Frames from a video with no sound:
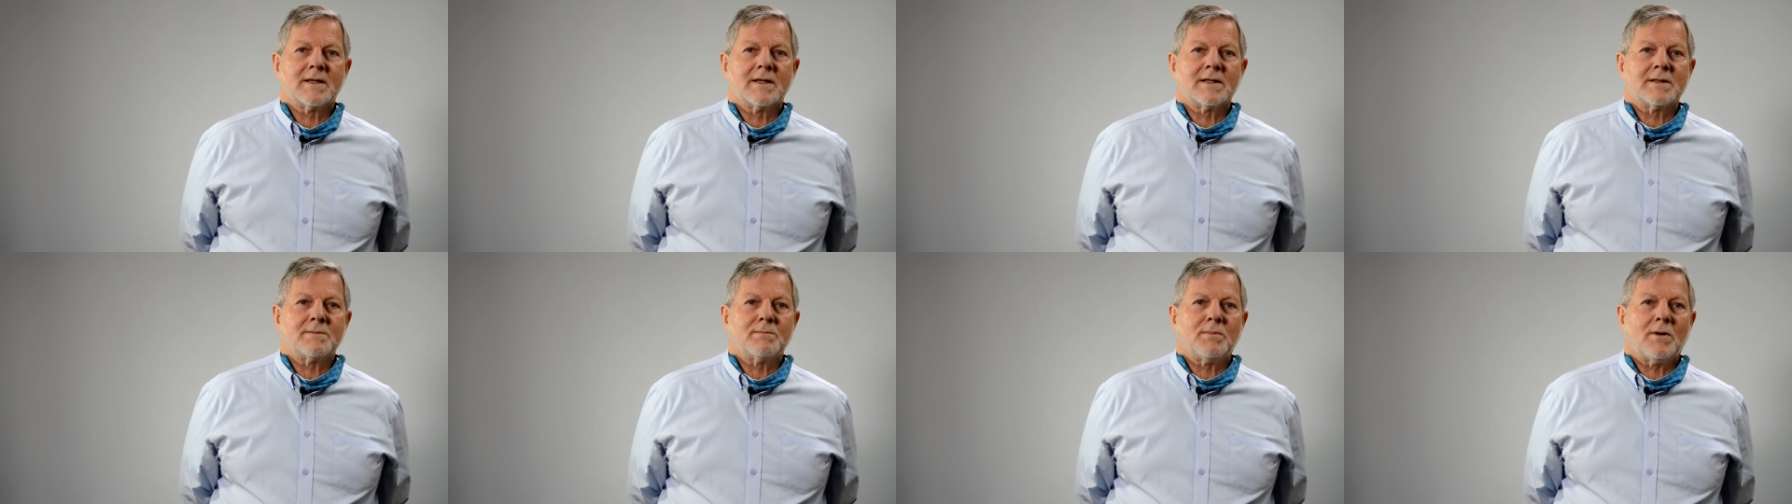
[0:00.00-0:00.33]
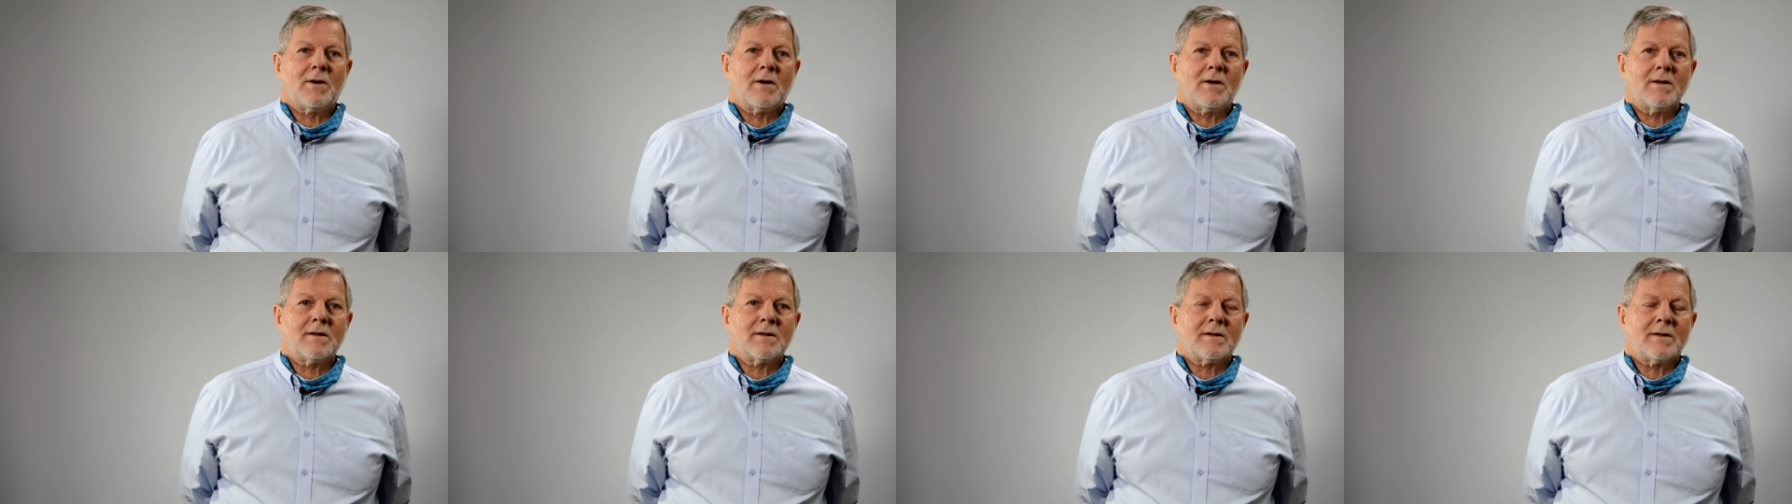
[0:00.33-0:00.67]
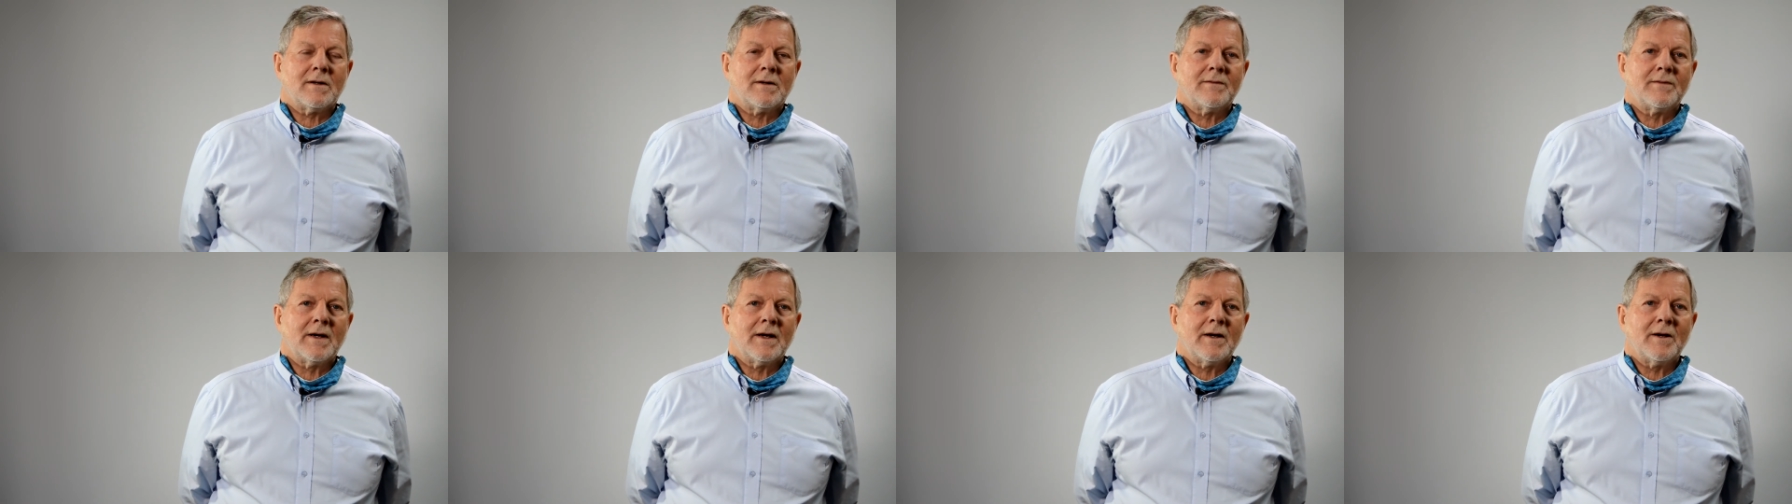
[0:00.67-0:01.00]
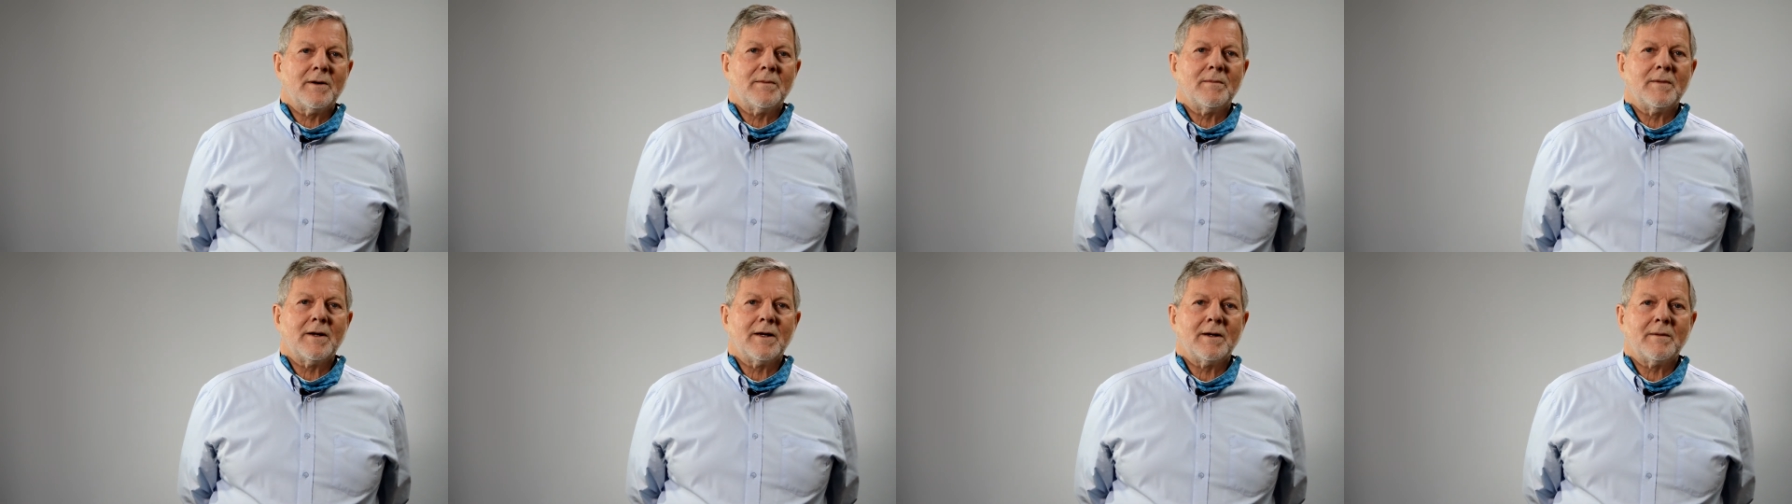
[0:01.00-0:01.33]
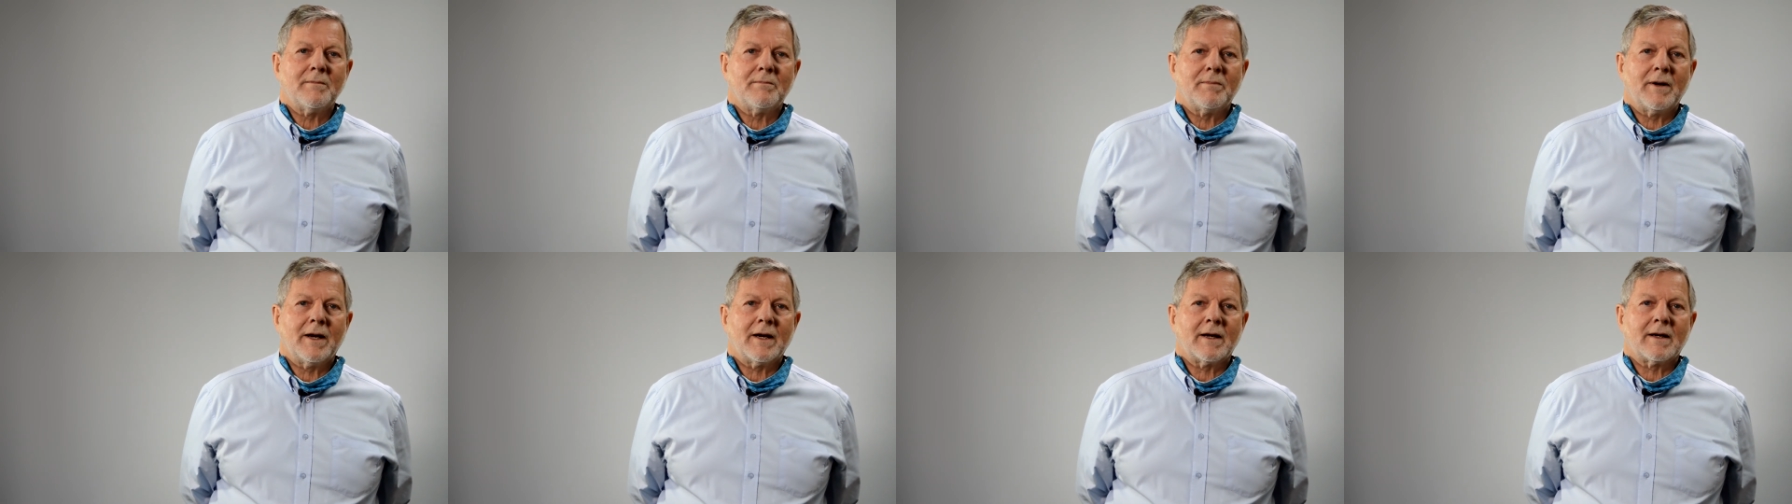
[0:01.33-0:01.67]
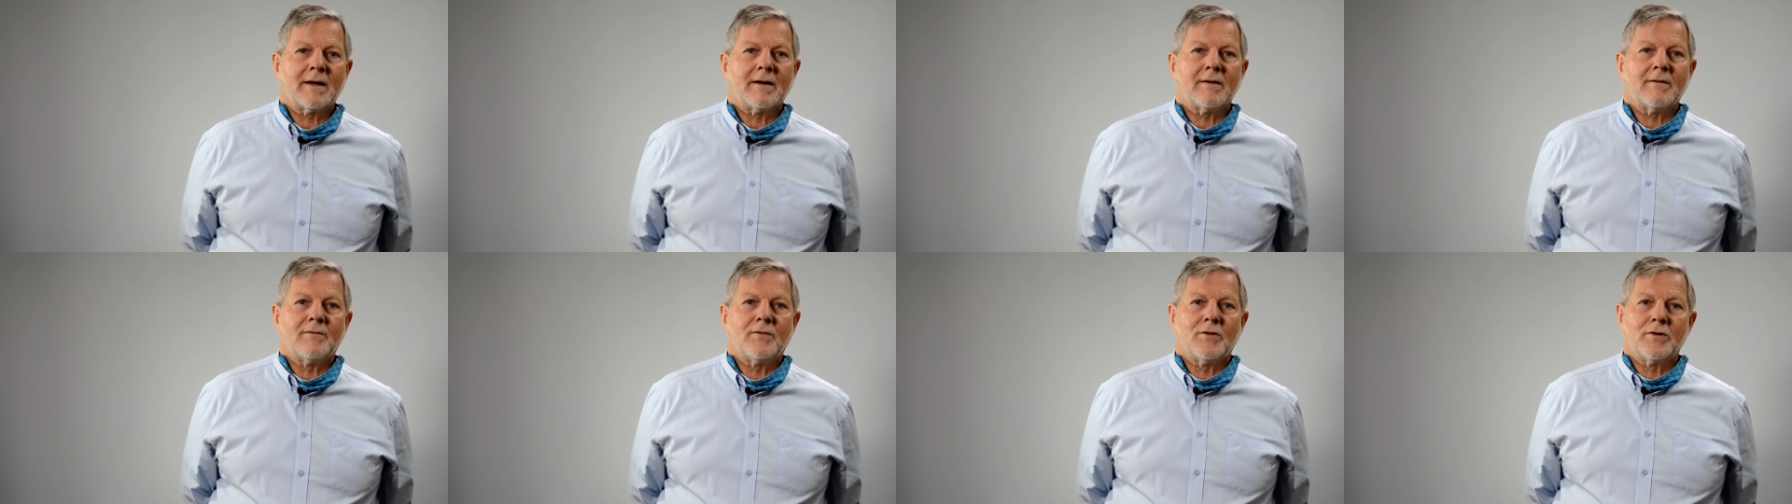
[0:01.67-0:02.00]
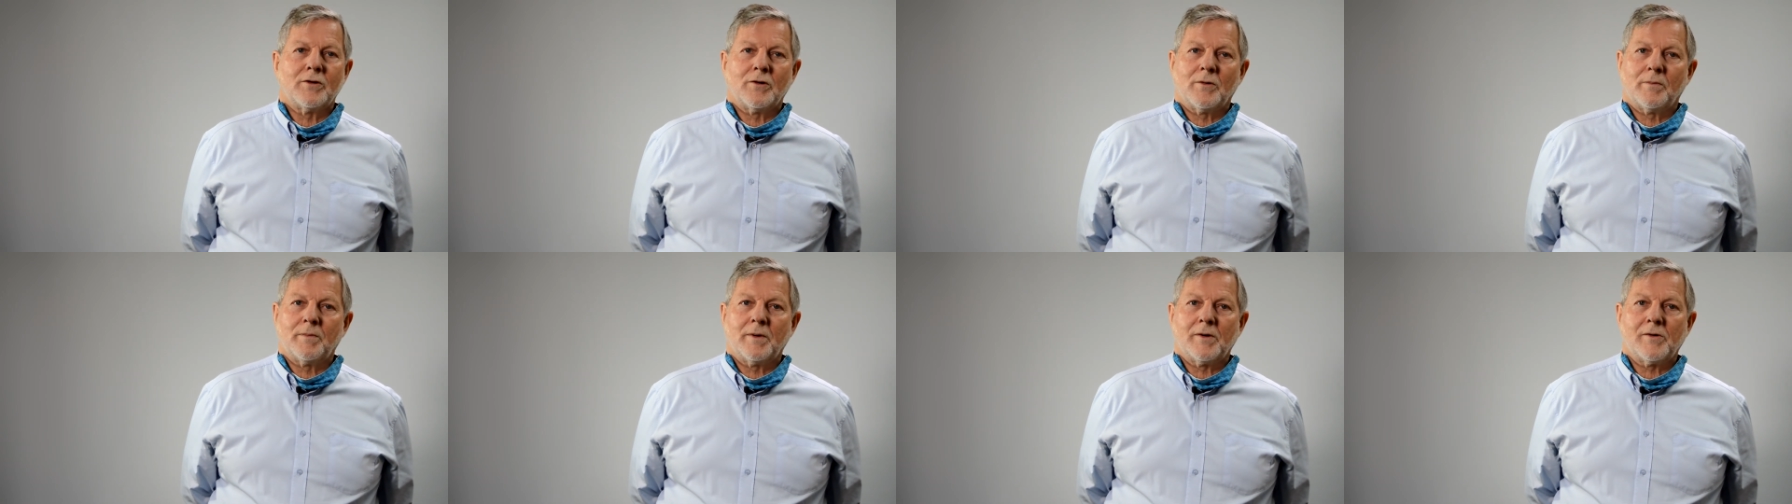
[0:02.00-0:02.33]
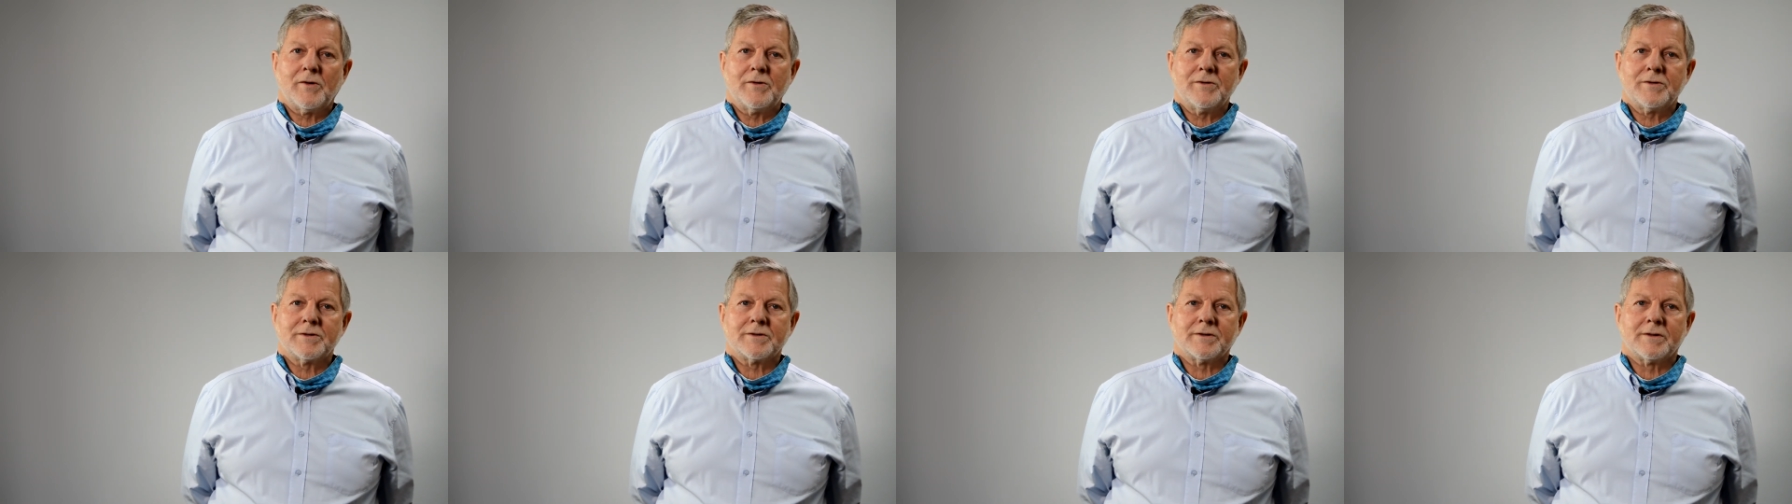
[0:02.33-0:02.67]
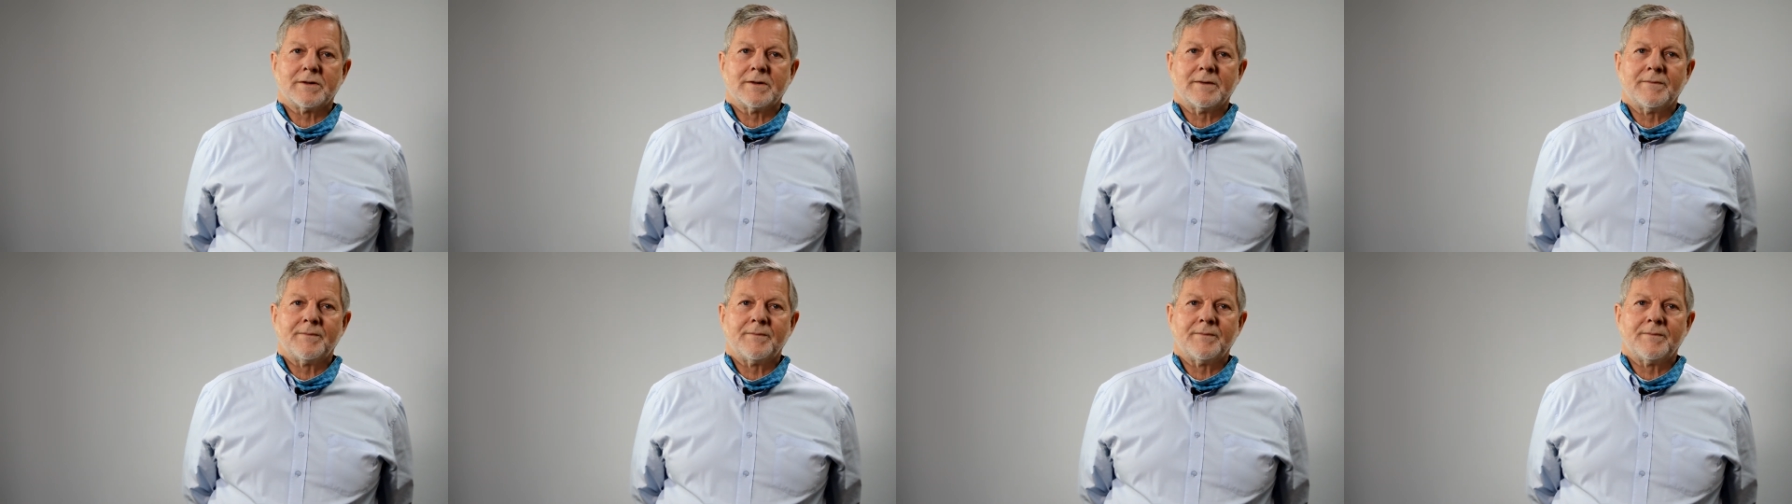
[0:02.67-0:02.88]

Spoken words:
as part of a home loan pack for your perusal: